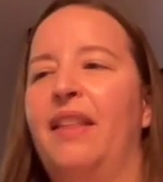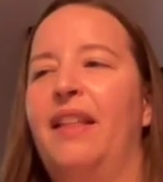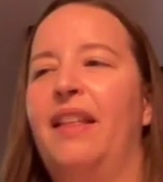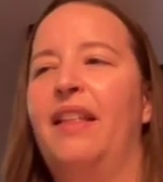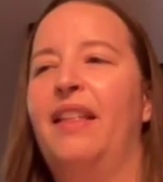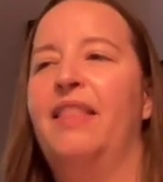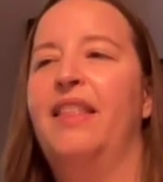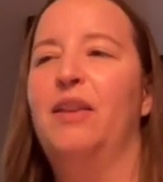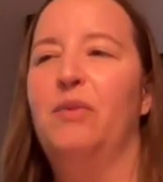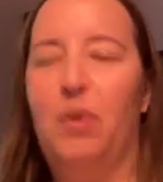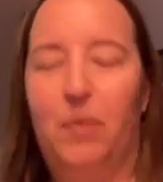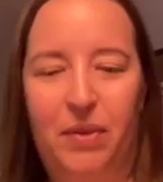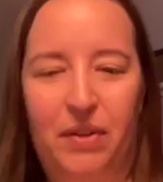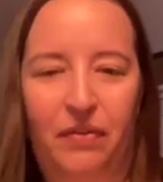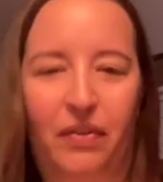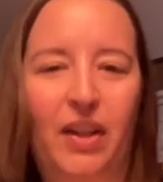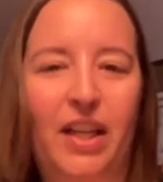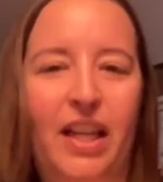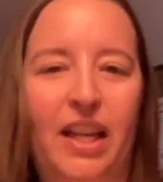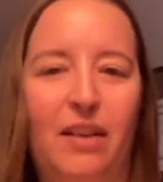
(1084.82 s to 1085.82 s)
And then what was
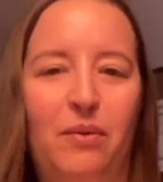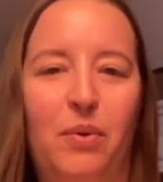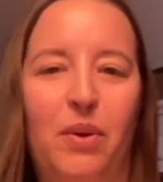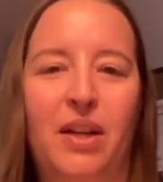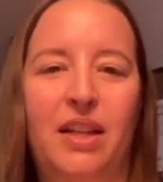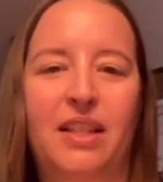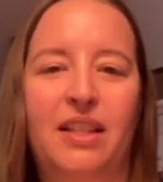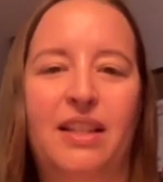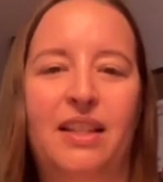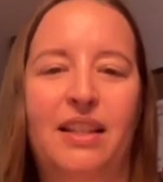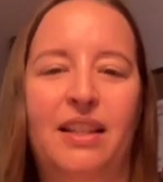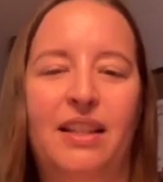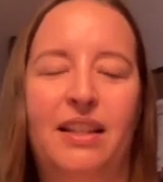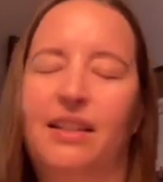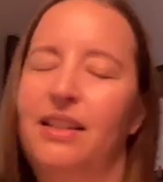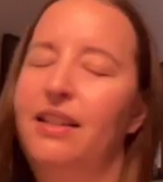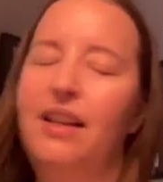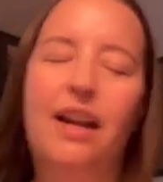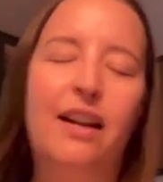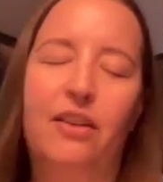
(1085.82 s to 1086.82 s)
funny was
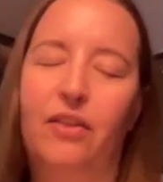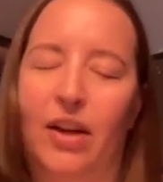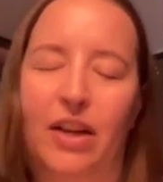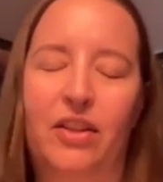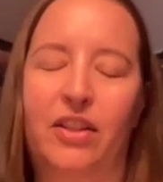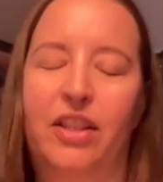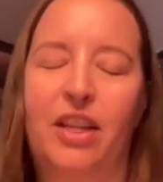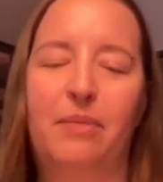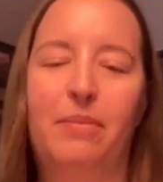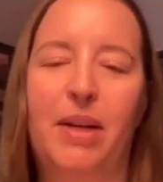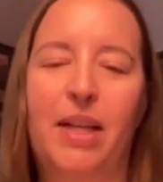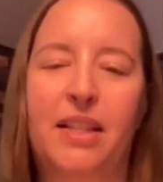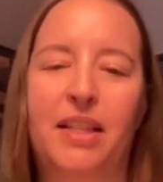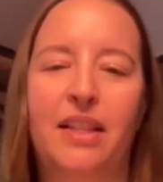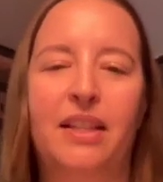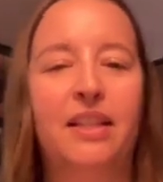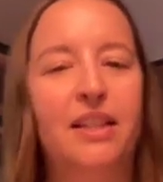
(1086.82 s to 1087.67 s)
it's not an Ohio State basket.